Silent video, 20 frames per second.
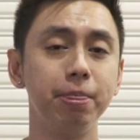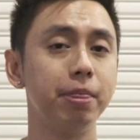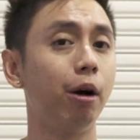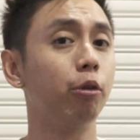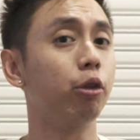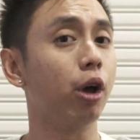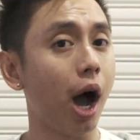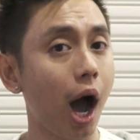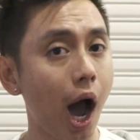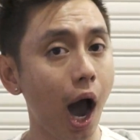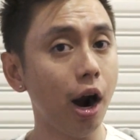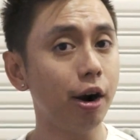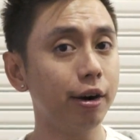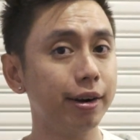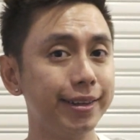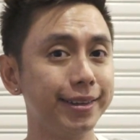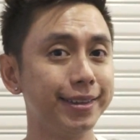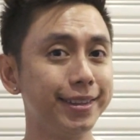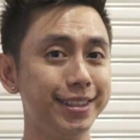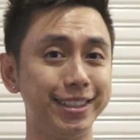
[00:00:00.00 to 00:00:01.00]
Now the
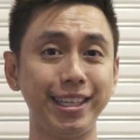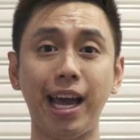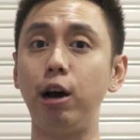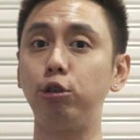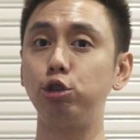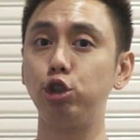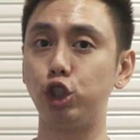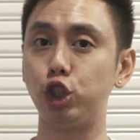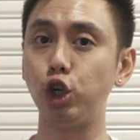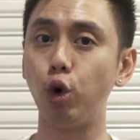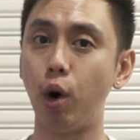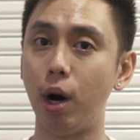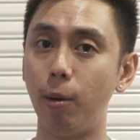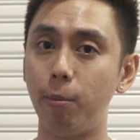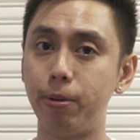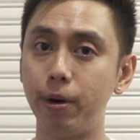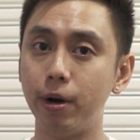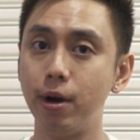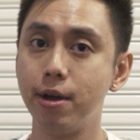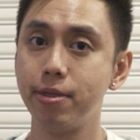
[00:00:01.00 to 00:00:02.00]
art is how you show
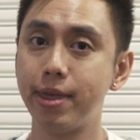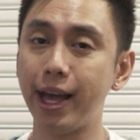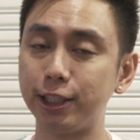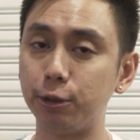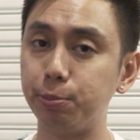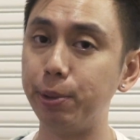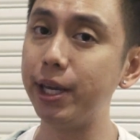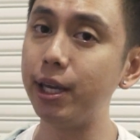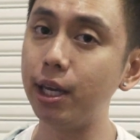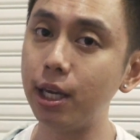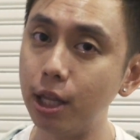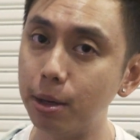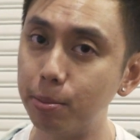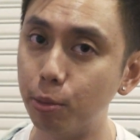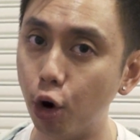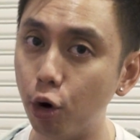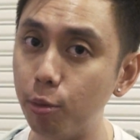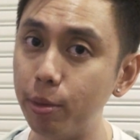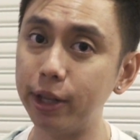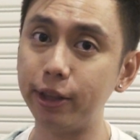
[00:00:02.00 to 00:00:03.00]
up. That's being in the
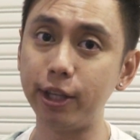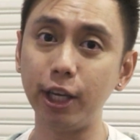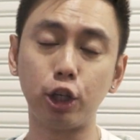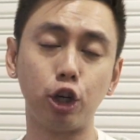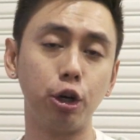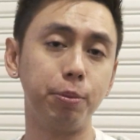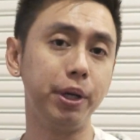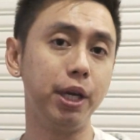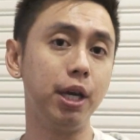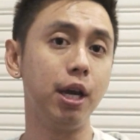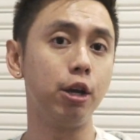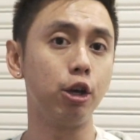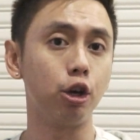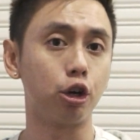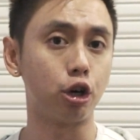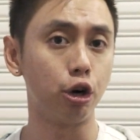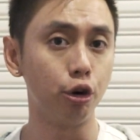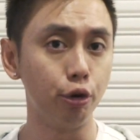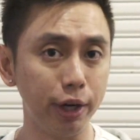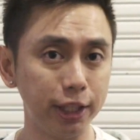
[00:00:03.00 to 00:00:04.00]
moment. It could be your
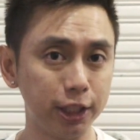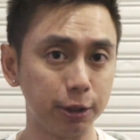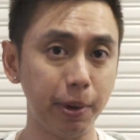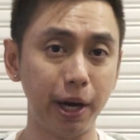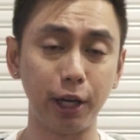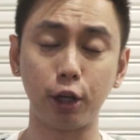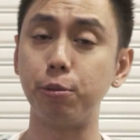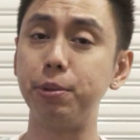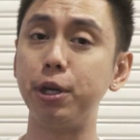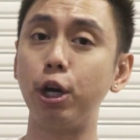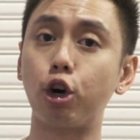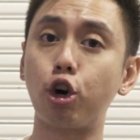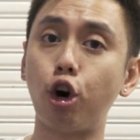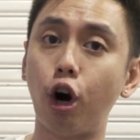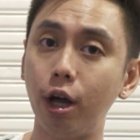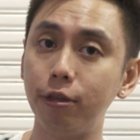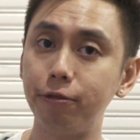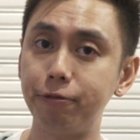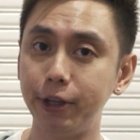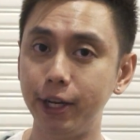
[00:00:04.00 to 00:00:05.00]
charisma, it could be your
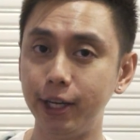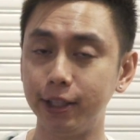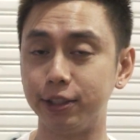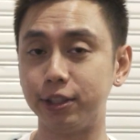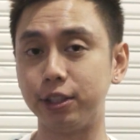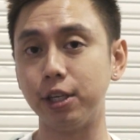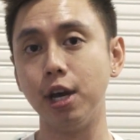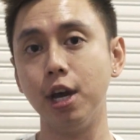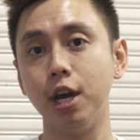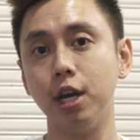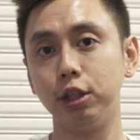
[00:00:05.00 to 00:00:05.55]
confidence.